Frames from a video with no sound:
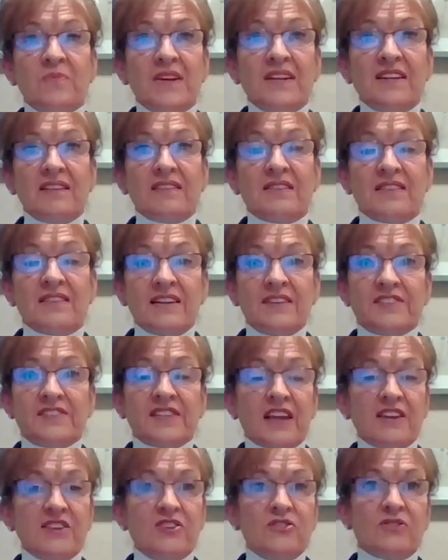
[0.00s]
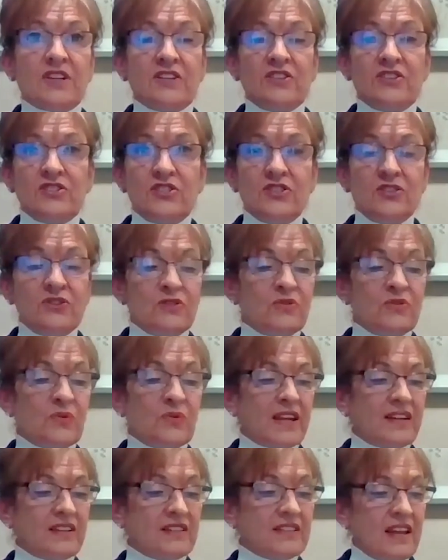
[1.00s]
many things that you can do
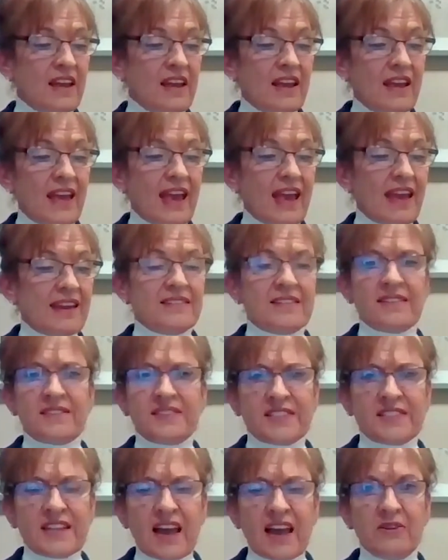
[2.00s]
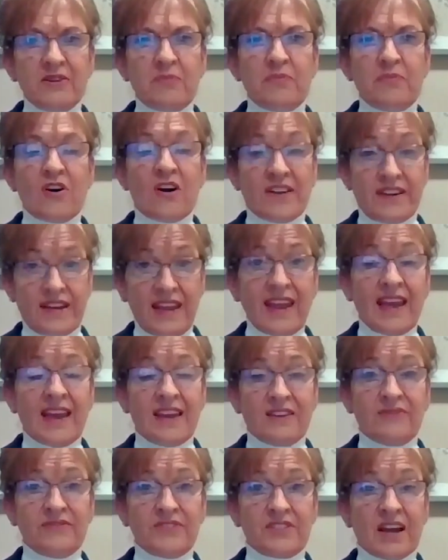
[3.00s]
and decide upon ahead
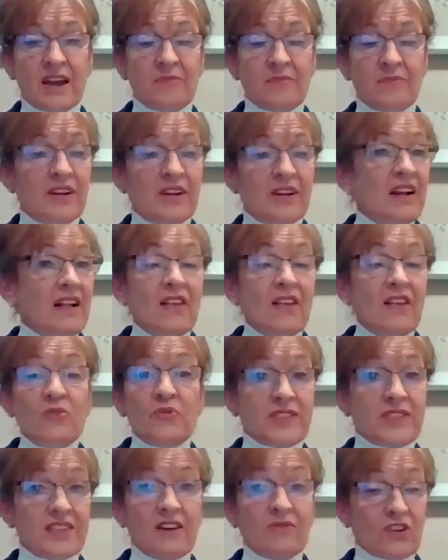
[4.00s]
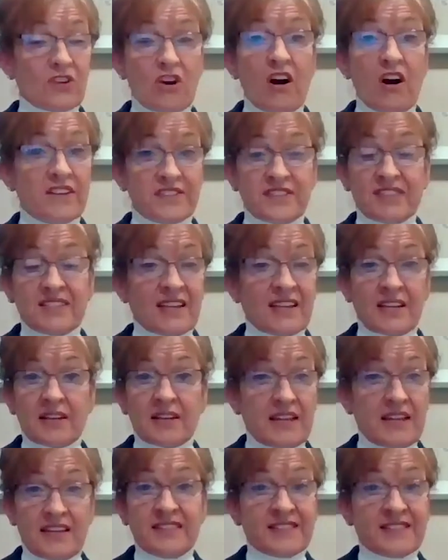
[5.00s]
of time without costing
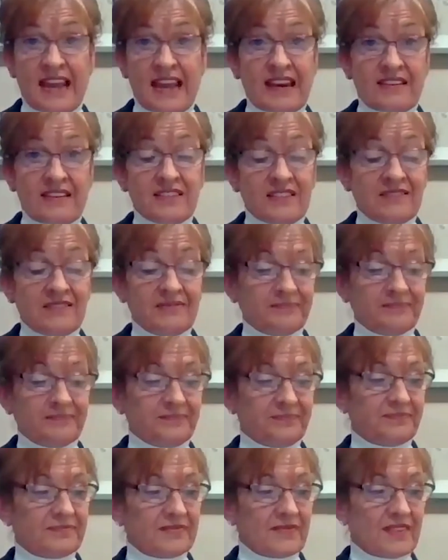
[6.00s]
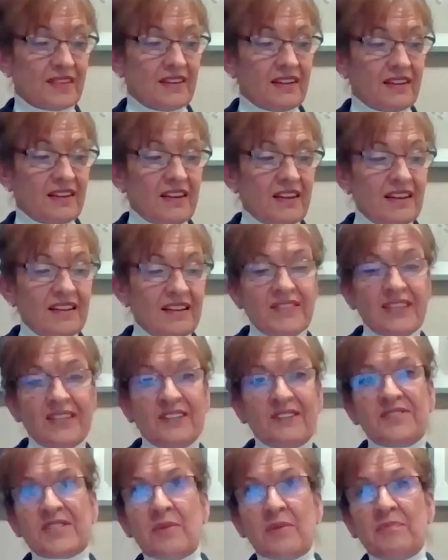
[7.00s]
a cent. You know,
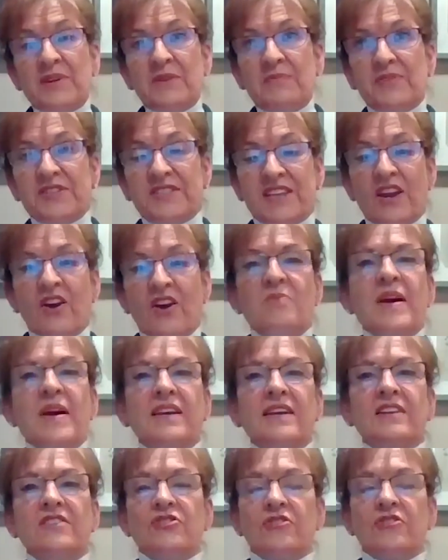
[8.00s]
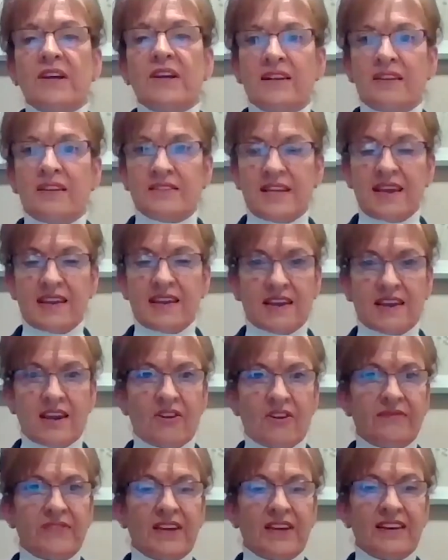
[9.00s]
some people say, oh, my kids are going to take
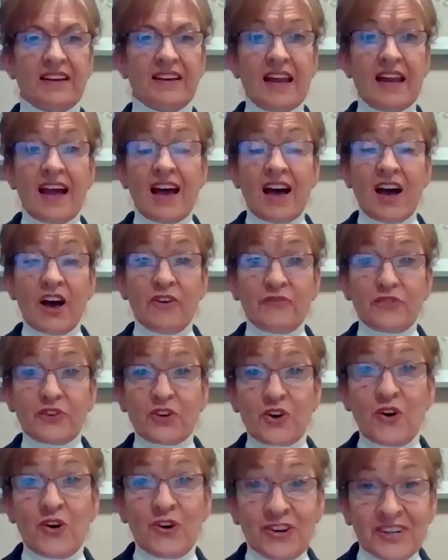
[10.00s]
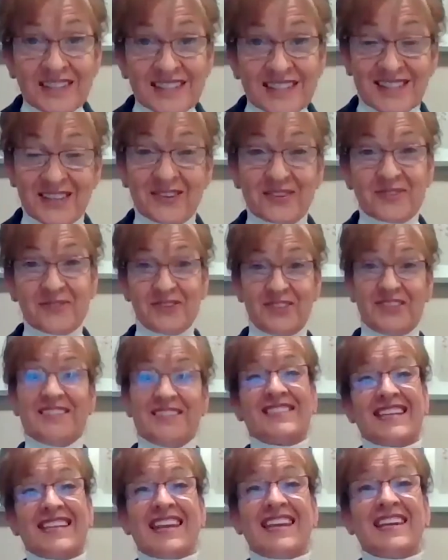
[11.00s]
care of it. Of course they're going to
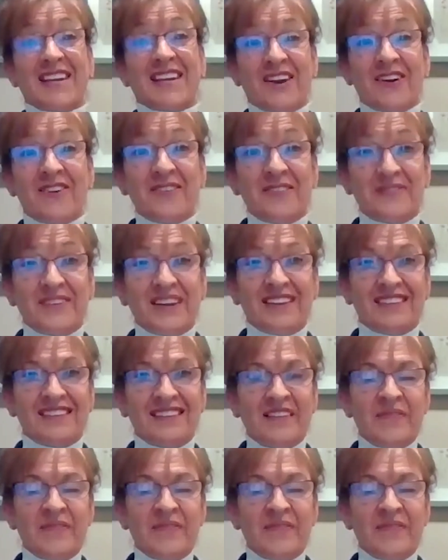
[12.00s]
take care of it.